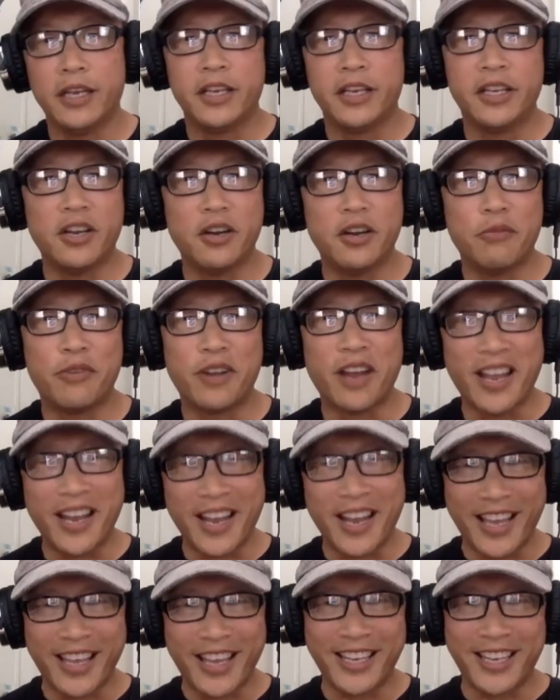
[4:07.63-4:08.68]
you know
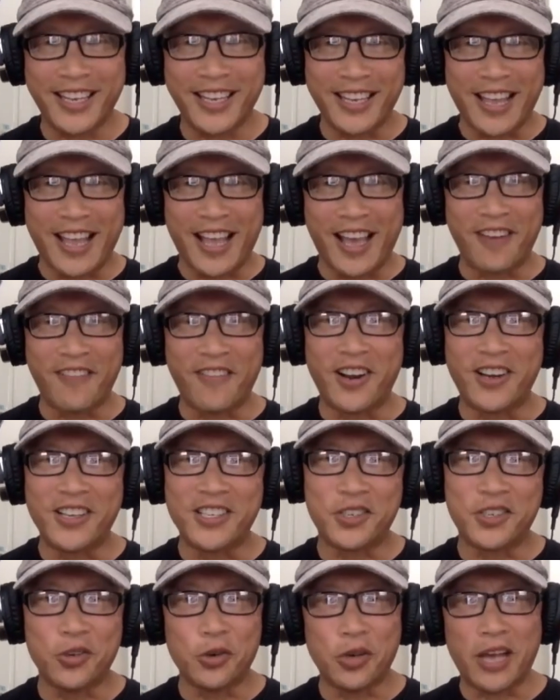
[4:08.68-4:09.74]
bright-eyed and out of art
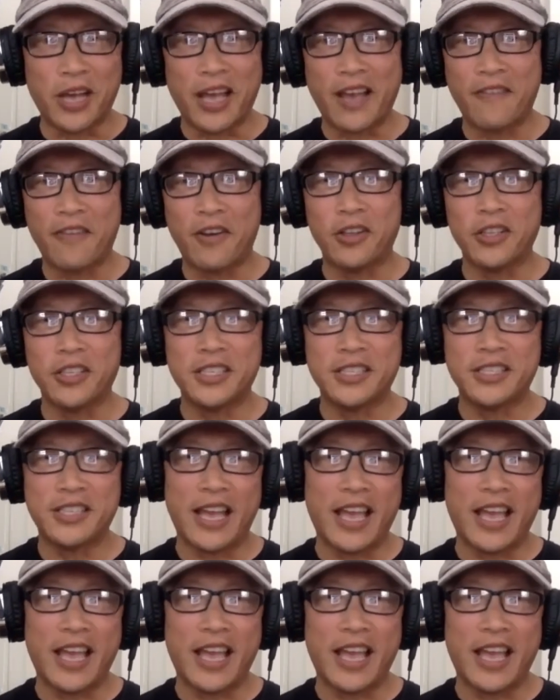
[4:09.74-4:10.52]
school i have all these